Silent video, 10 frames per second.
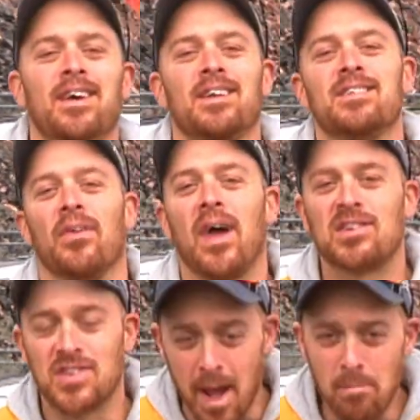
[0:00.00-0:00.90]
Until
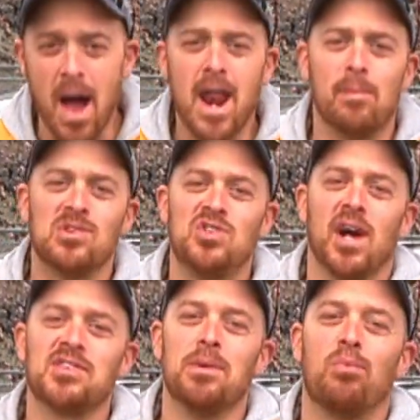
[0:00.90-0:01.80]
next time, my name is
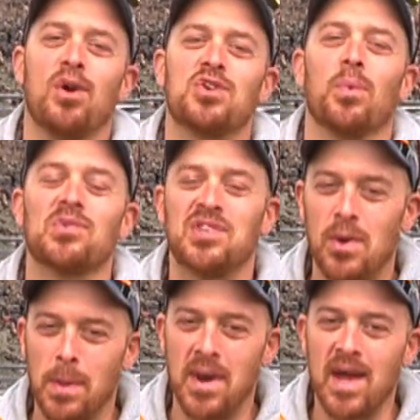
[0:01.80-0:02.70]
Justin Pritchard. We'll see
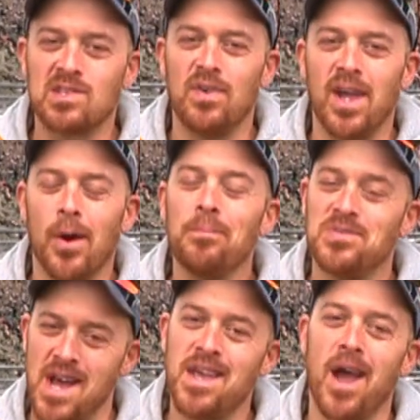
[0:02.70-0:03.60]
you in the next video.
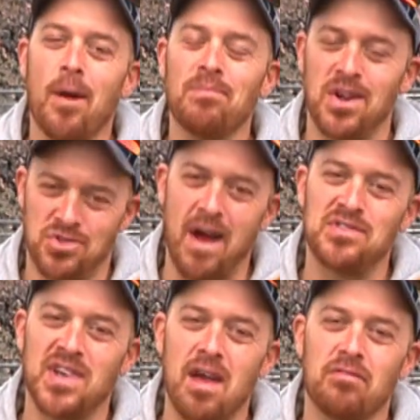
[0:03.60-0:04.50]
Take care and drive
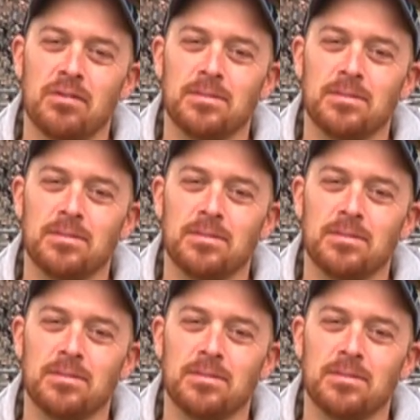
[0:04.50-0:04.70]
safe.